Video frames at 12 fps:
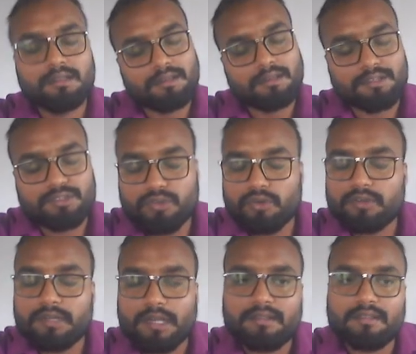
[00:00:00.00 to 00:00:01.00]
it's
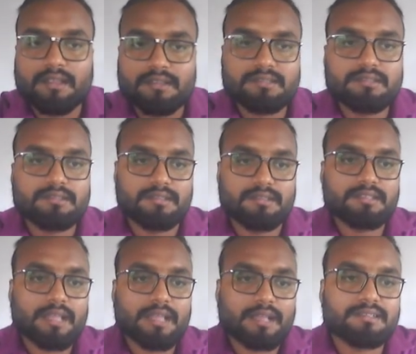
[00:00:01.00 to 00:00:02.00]
sure that yes,
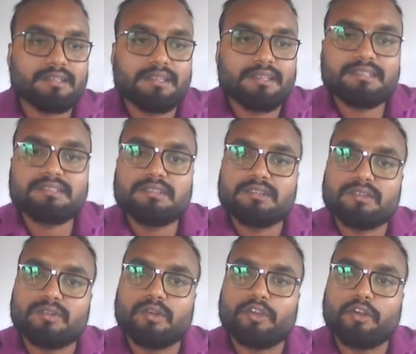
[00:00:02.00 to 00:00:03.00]
this action is
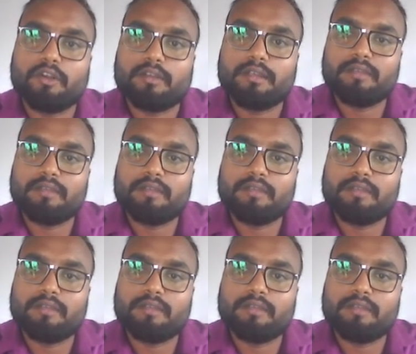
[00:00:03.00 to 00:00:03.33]
going on.